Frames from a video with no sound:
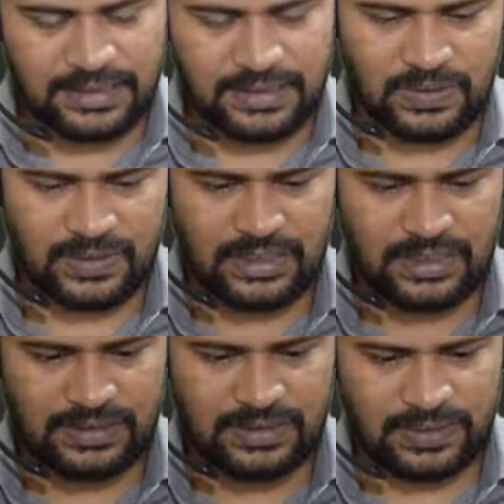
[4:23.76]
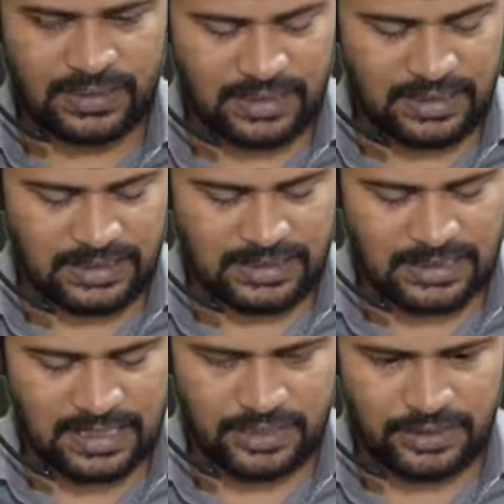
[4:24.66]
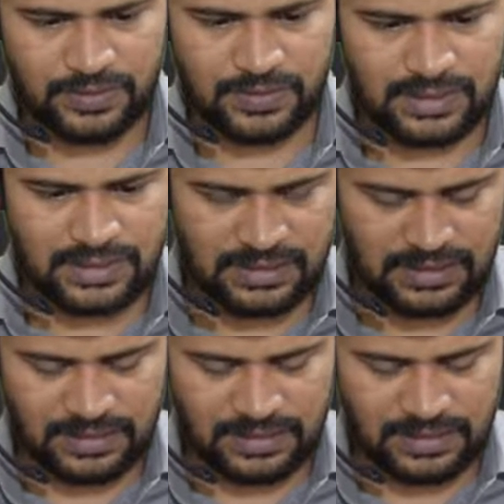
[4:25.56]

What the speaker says: Okay. So in this, I use